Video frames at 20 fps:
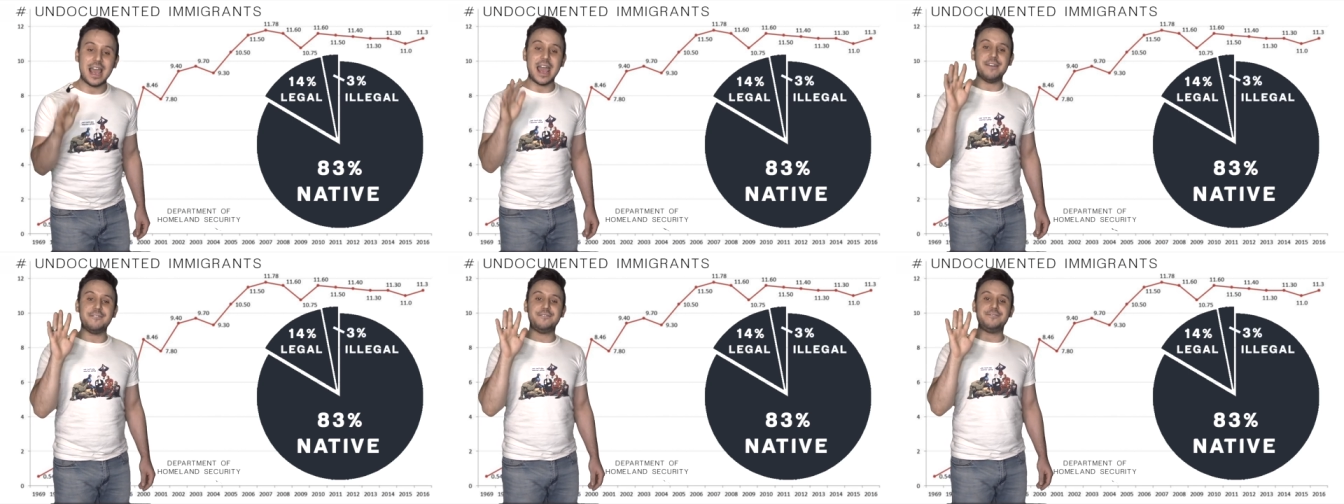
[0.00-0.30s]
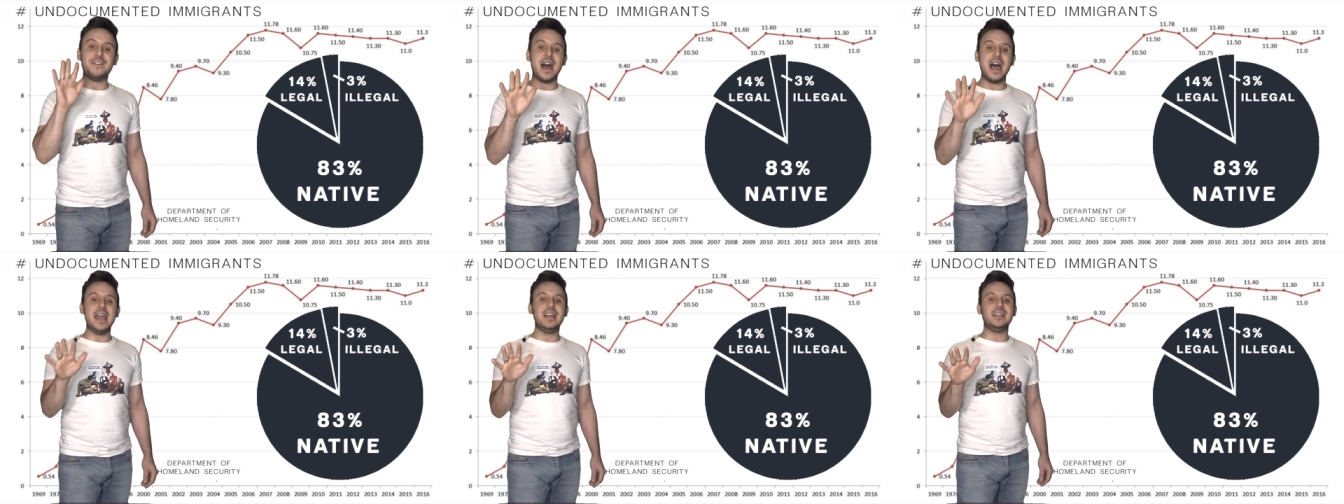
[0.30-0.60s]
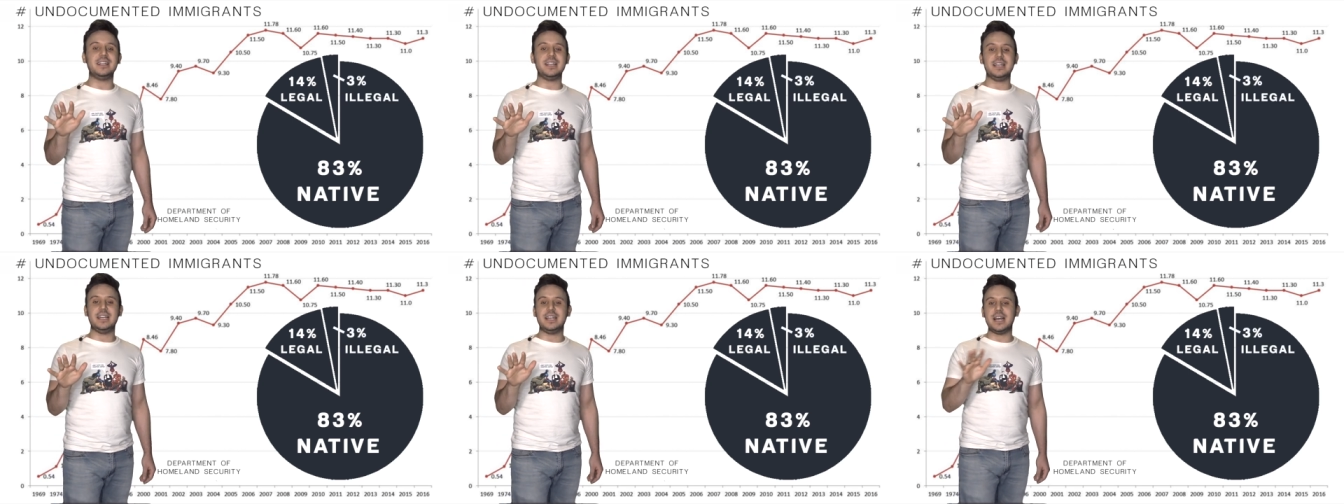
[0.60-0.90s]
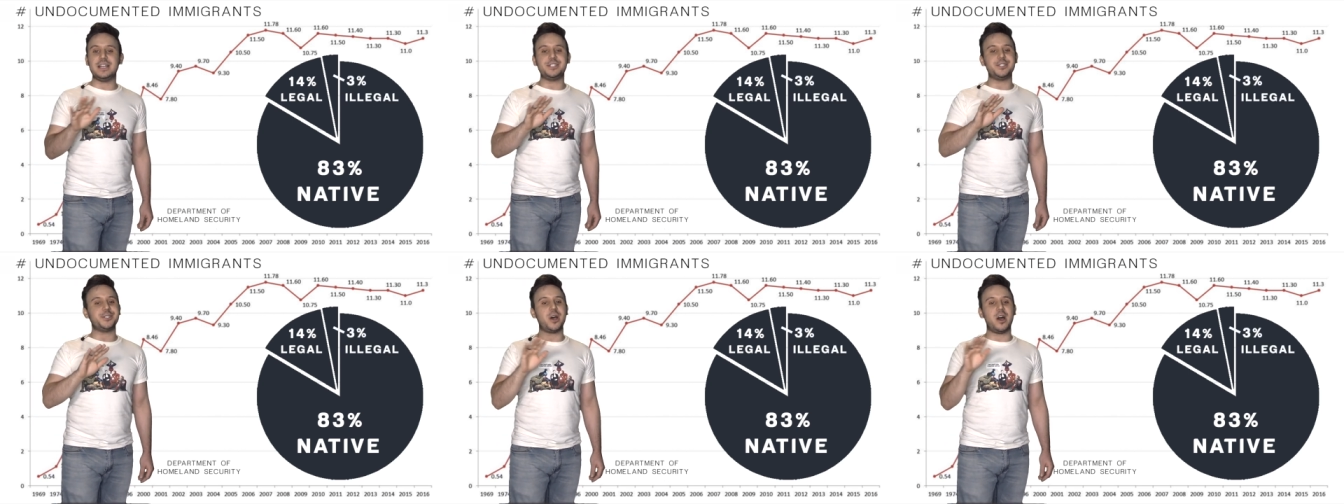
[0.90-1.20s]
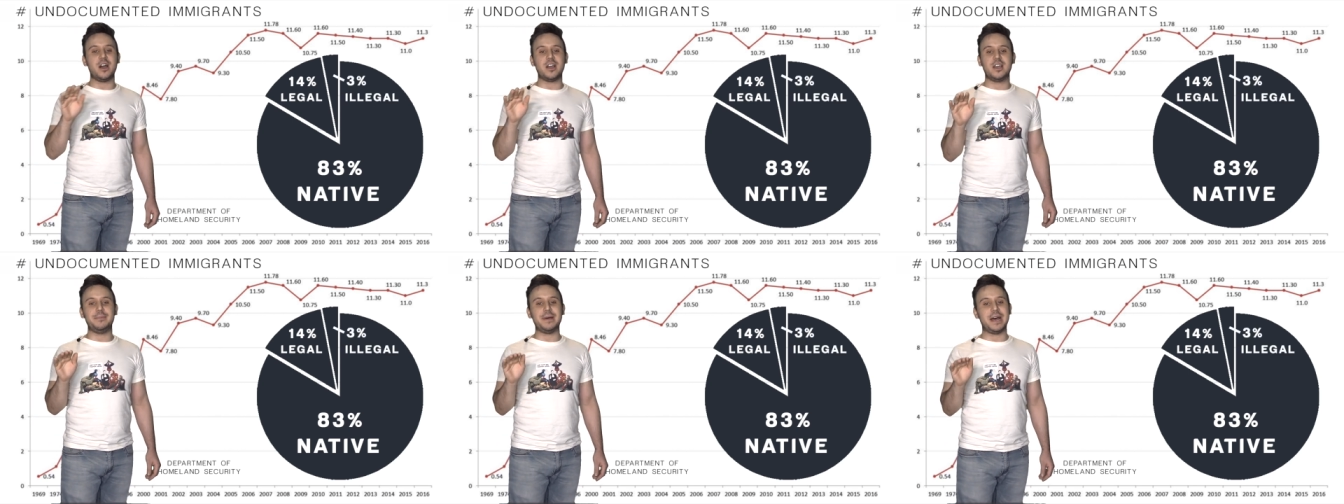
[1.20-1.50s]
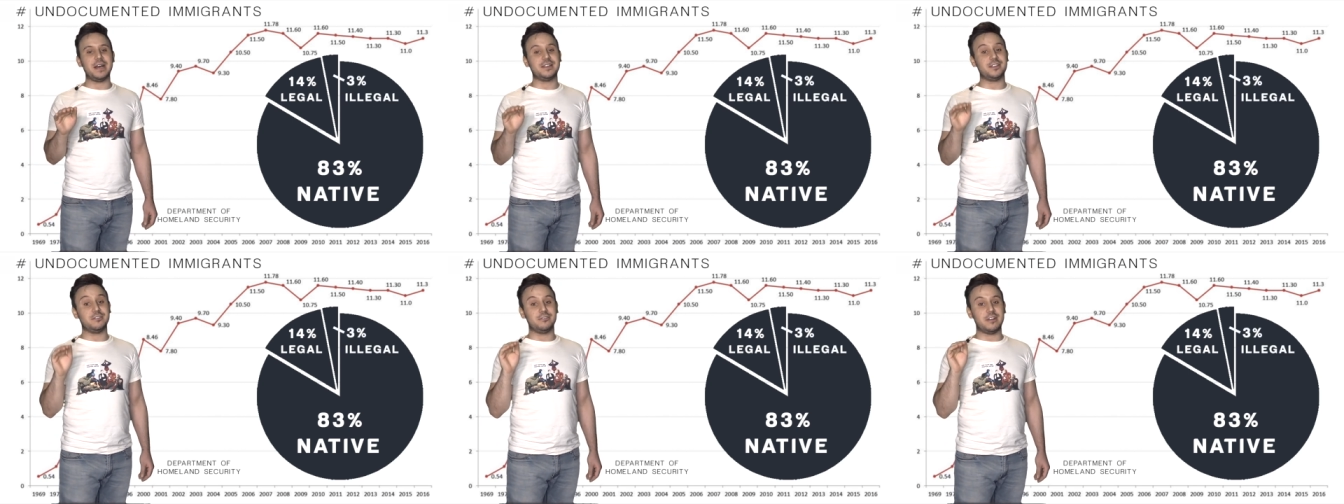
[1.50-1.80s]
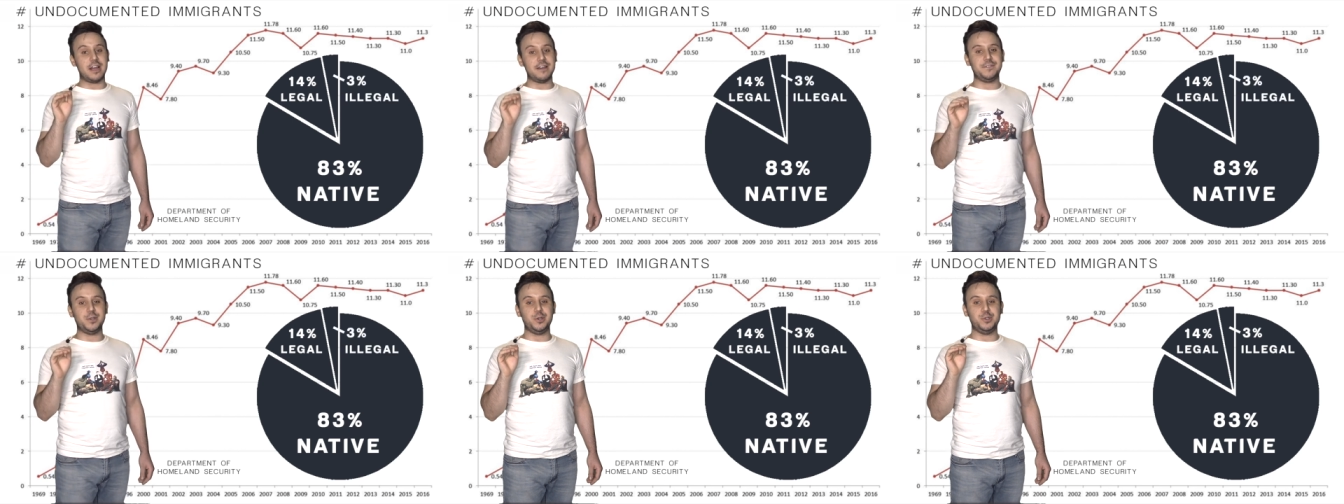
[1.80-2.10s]
And finally, let's talk about the
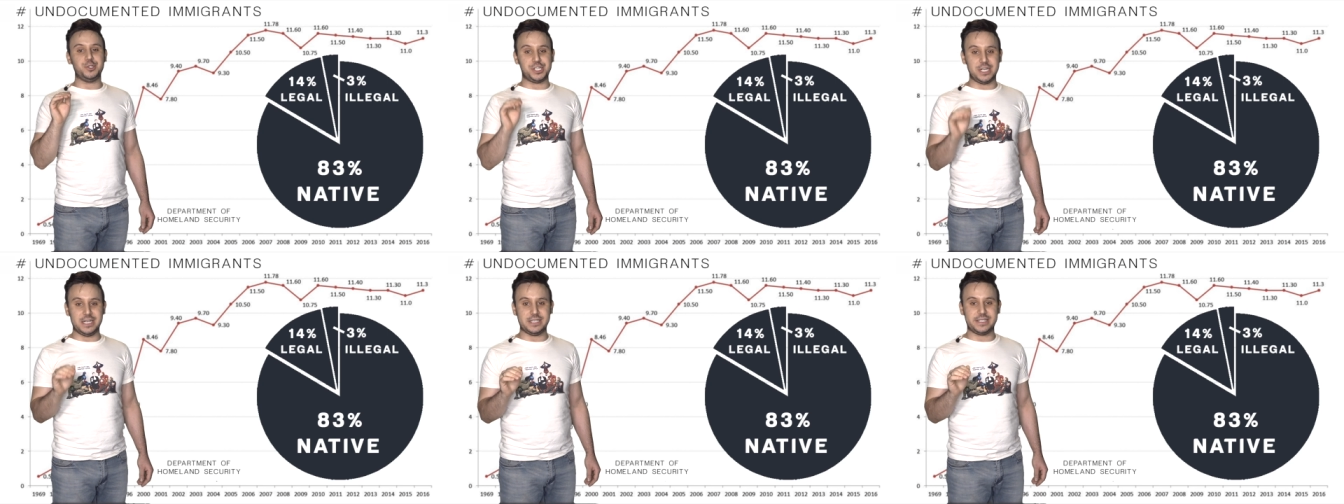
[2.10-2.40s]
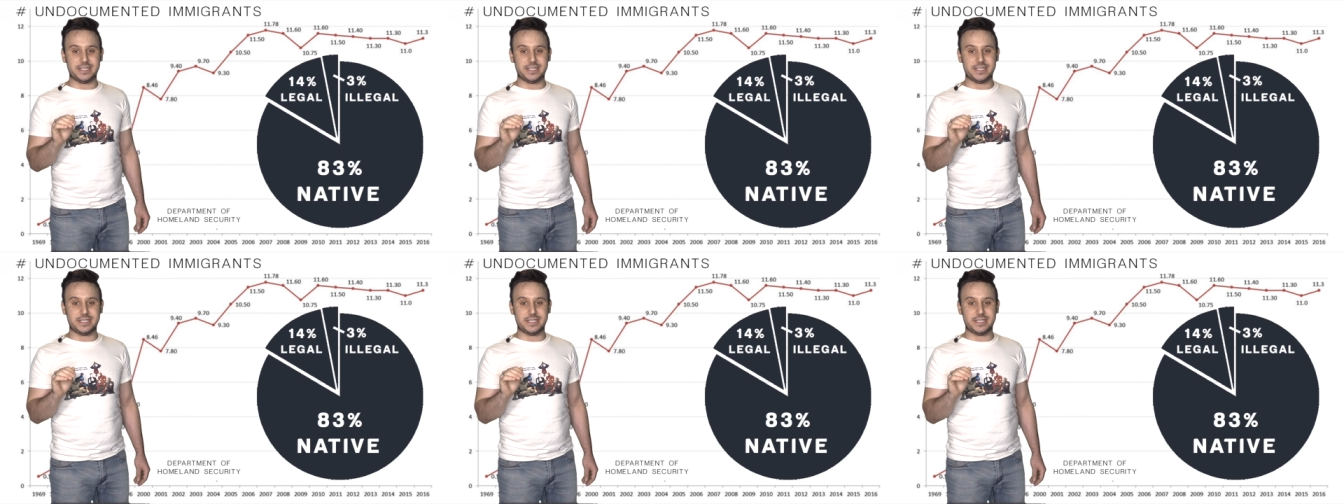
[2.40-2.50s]
refugee